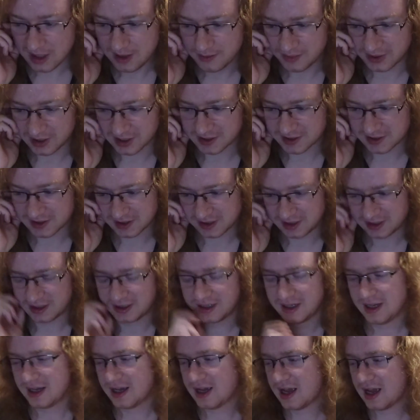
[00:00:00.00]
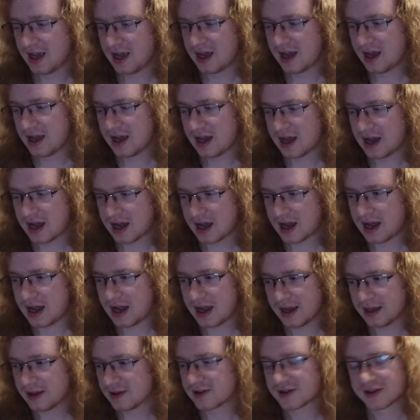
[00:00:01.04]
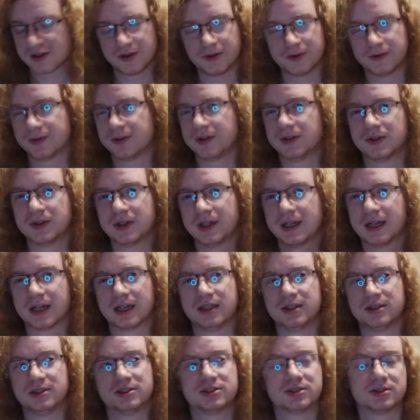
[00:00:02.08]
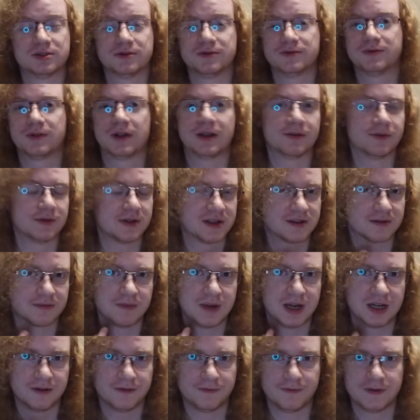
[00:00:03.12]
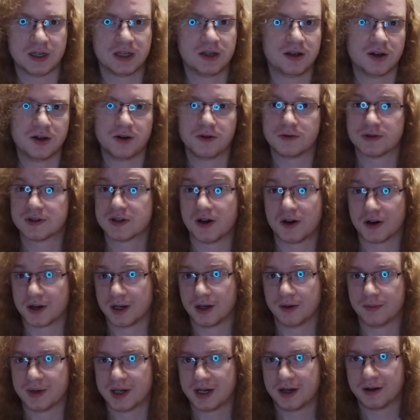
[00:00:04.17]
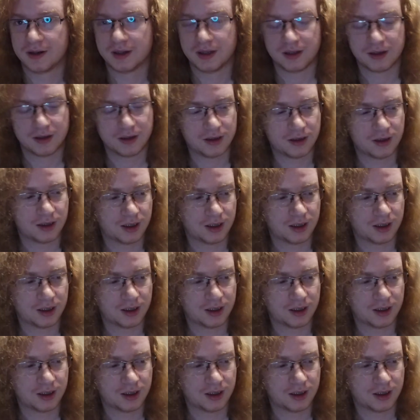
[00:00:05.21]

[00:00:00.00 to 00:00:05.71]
but I still feel like I should have at least made a video talking about it,